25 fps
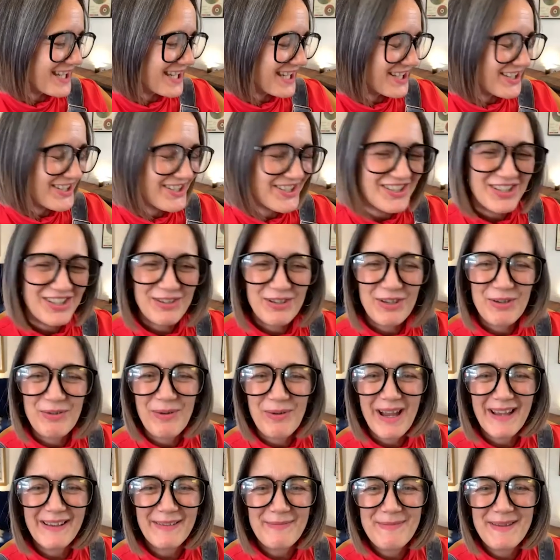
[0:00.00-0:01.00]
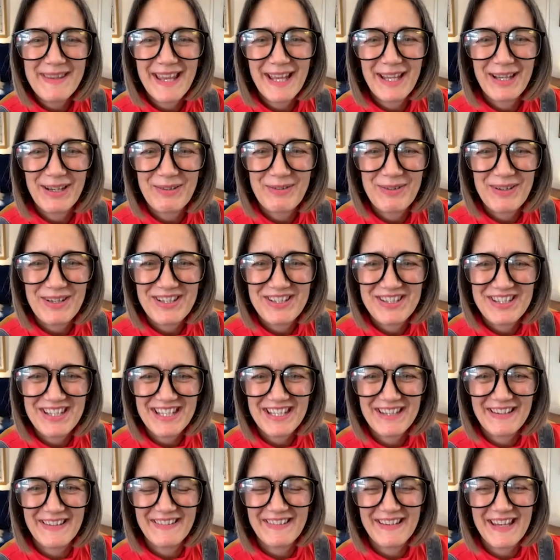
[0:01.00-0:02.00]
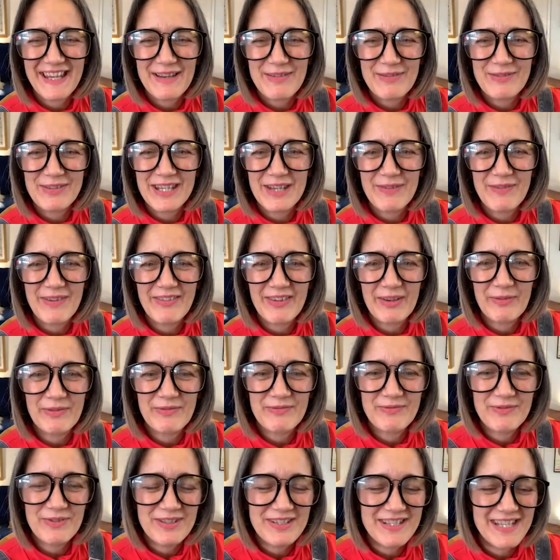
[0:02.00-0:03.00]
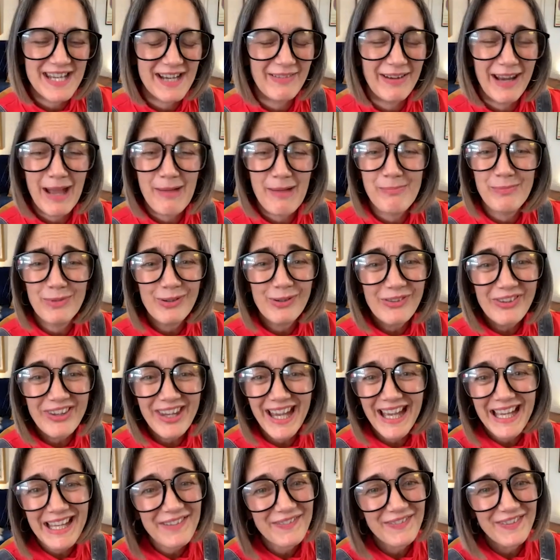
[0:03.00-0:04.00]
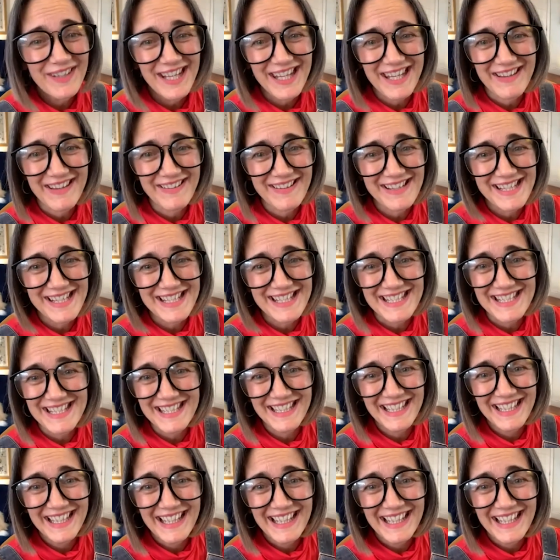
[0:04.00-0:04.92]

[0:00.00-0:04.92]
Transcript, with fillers: Rich, you asked me that question to say give yourself a rundown. I'm multi hyphenated.